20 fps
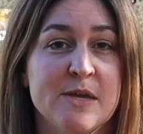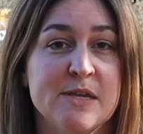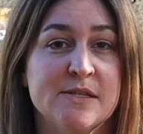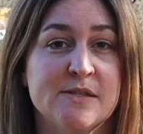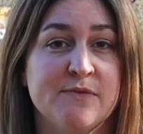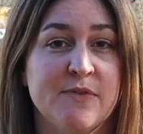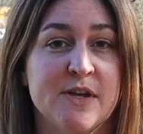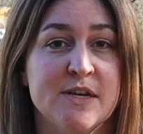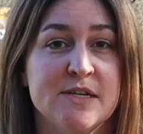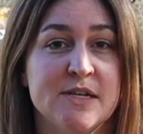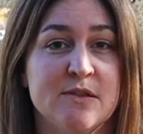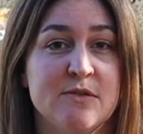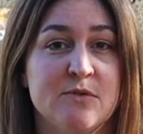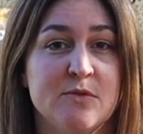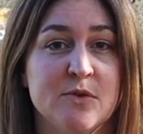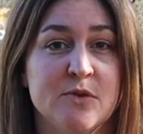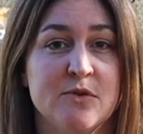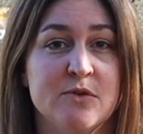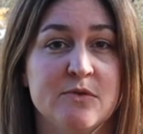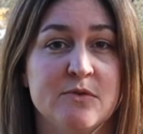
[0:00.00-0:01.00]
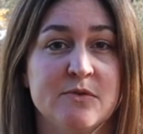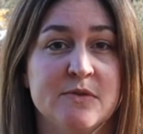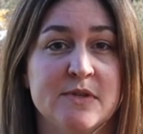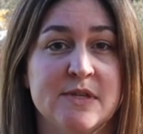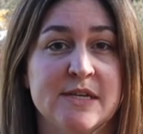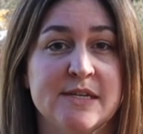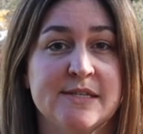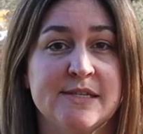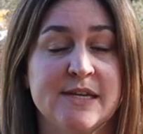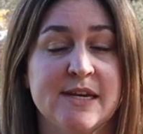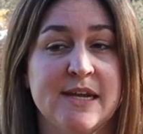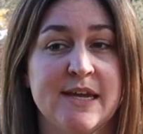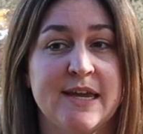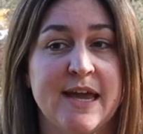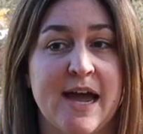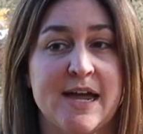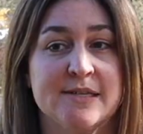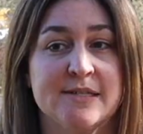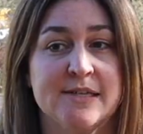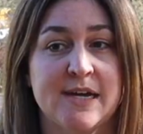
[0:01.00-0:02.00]
is funded through the city
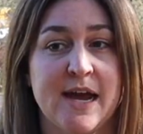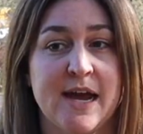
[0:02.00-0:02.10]
gas